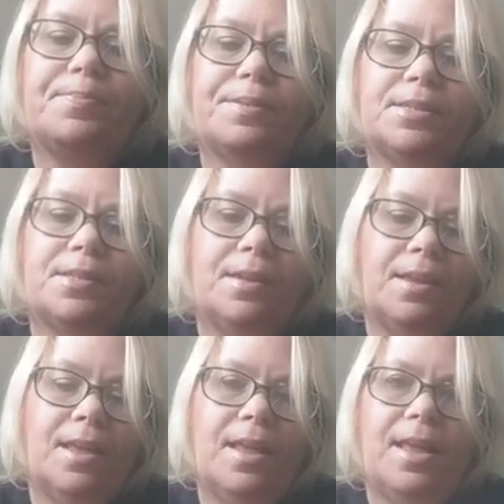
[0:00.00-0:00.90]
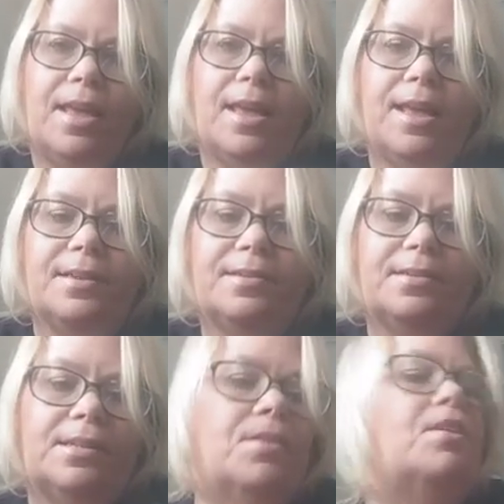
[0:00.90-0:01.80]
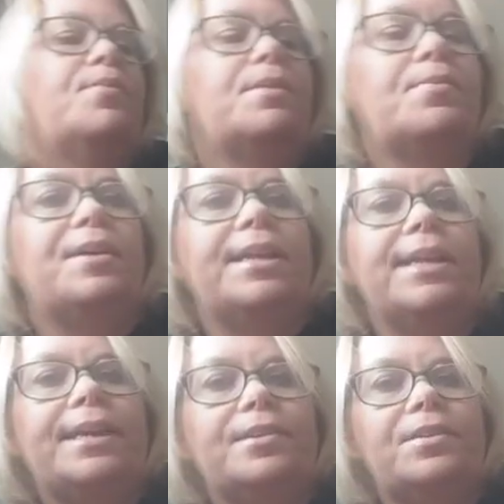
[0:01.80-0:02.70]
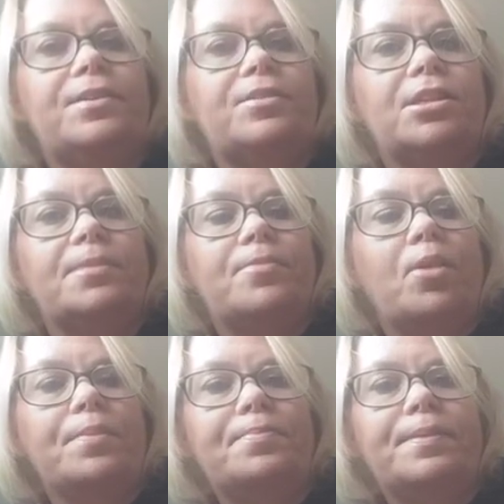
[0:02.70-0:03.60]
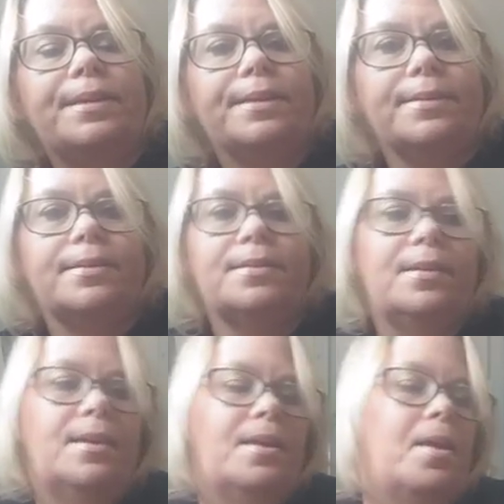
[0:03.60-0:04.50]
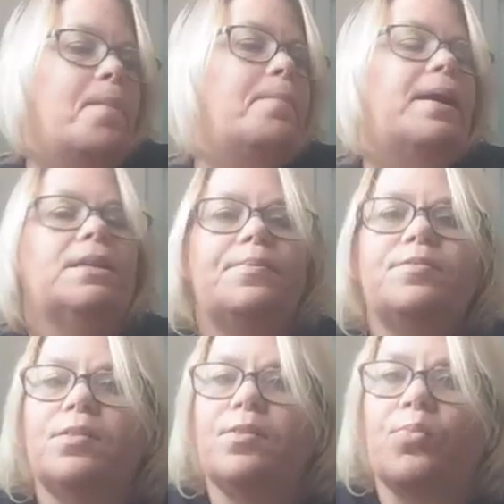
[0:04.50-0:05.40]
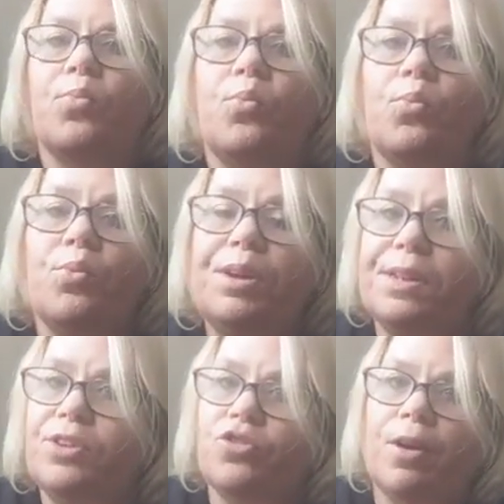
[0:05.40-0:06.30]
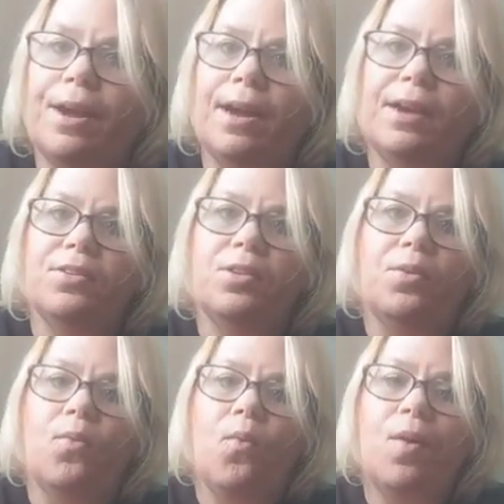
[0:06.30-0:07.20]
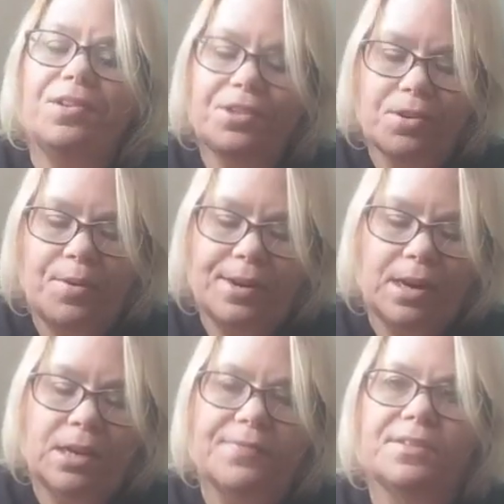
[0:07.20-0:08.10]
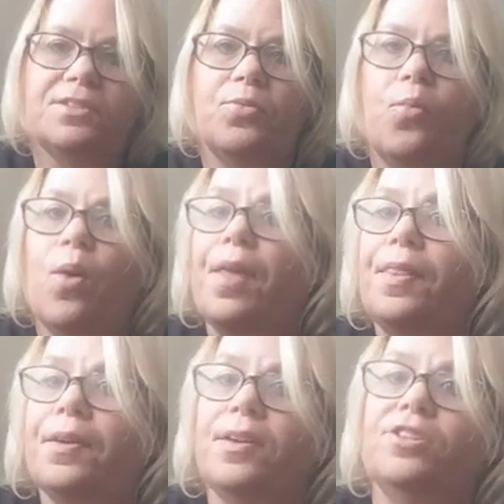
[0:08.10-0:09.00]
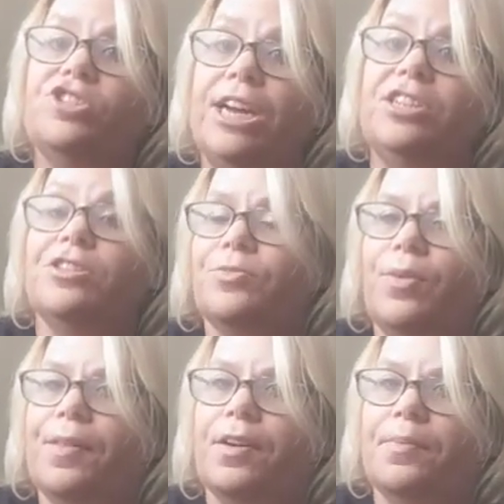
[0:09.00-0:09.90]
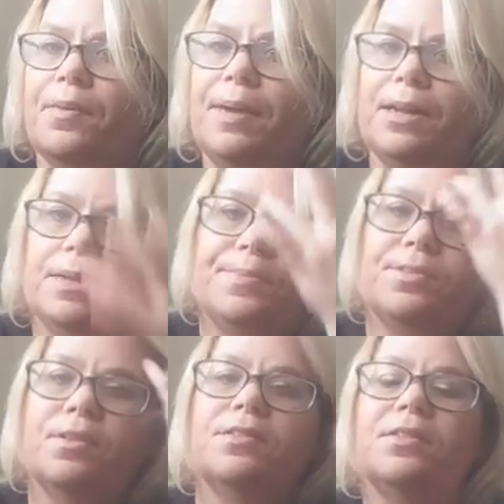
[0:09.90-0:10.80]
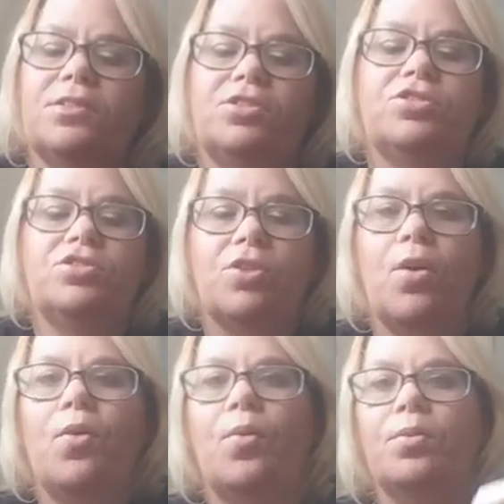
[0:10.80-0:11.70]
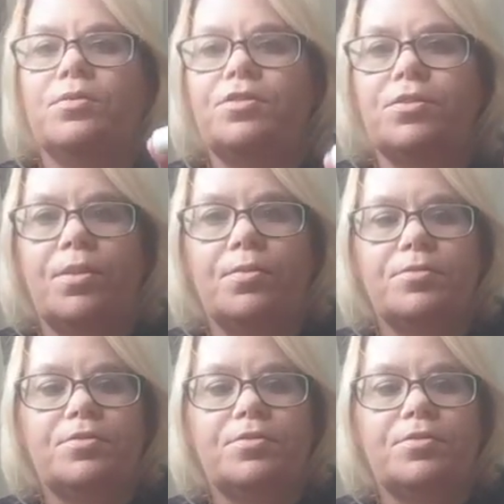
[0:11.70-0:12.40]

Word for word: This is the only one I really like to use at the moment because my lips are really dry. I don't know what's going on, if it's the weather, changing weather, but my lips are just so, so, so, so dry.